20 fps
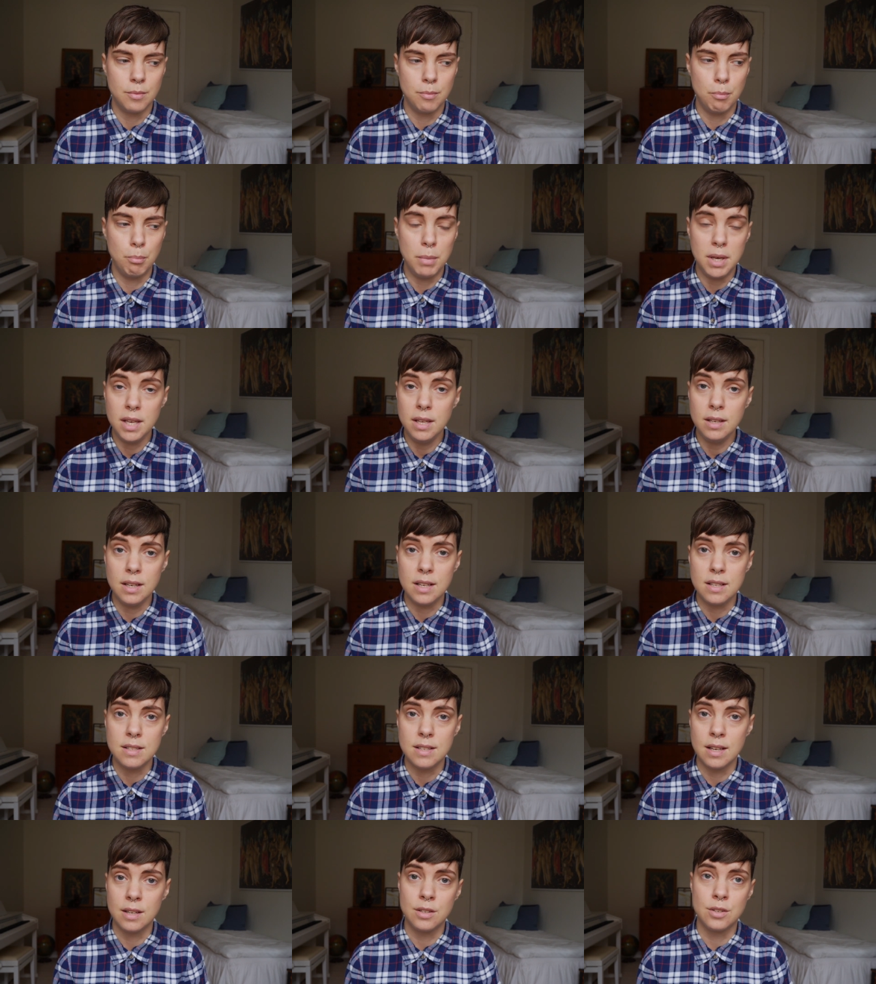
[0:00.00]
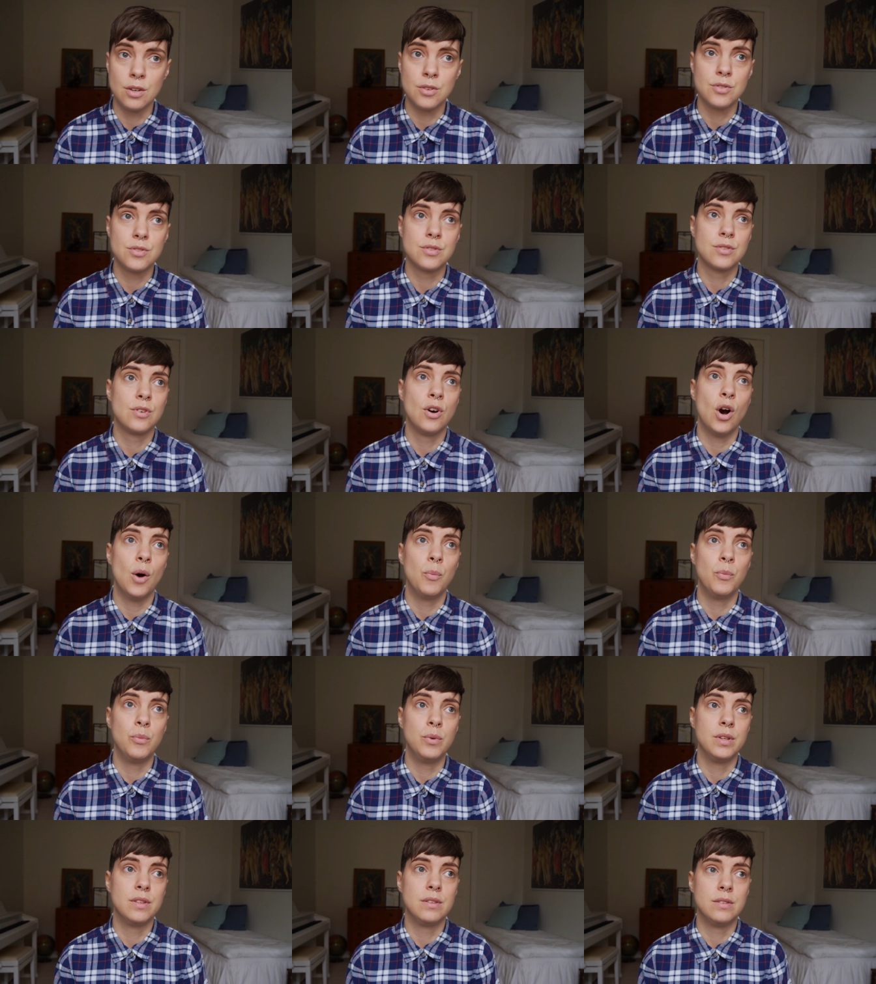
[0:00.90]
mean it and not
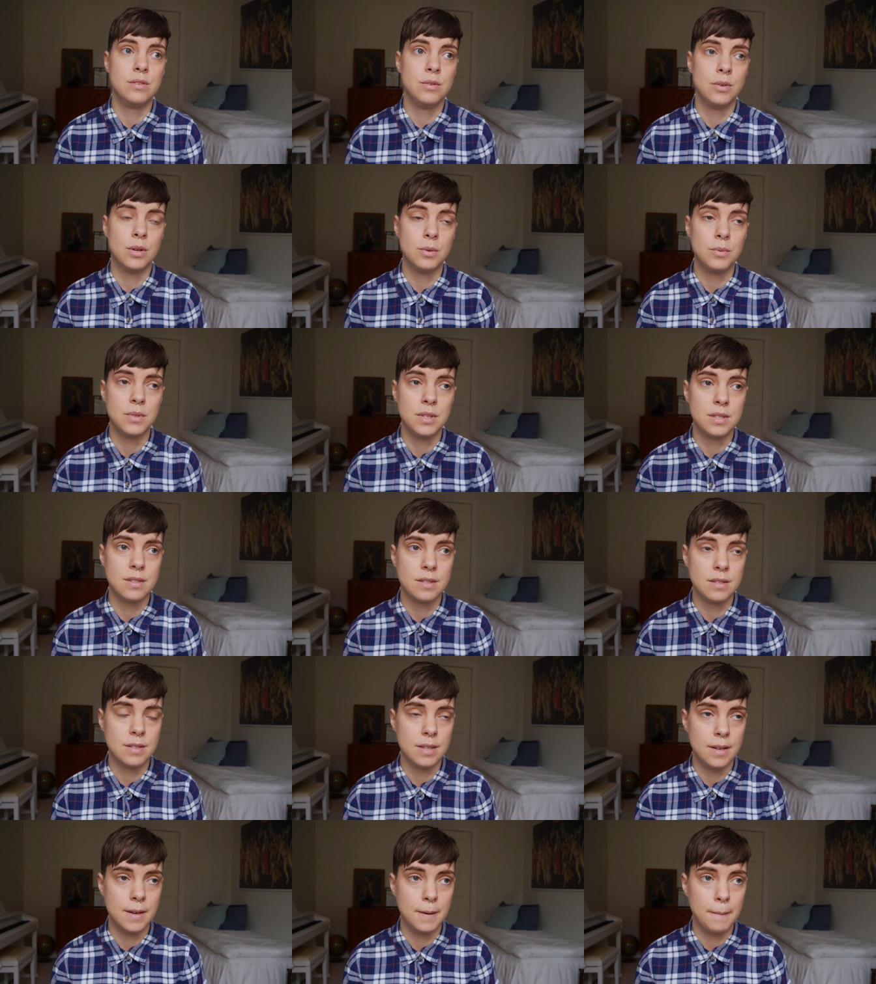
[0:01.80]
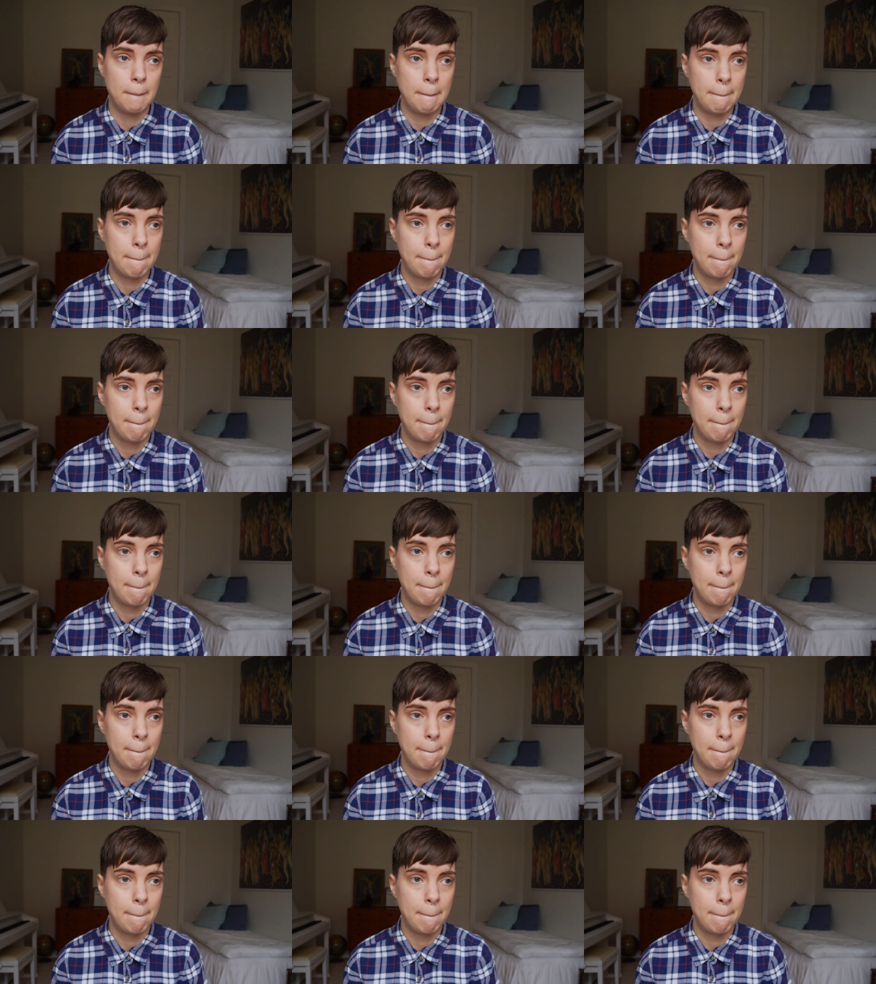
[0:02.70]
come with you know this uh,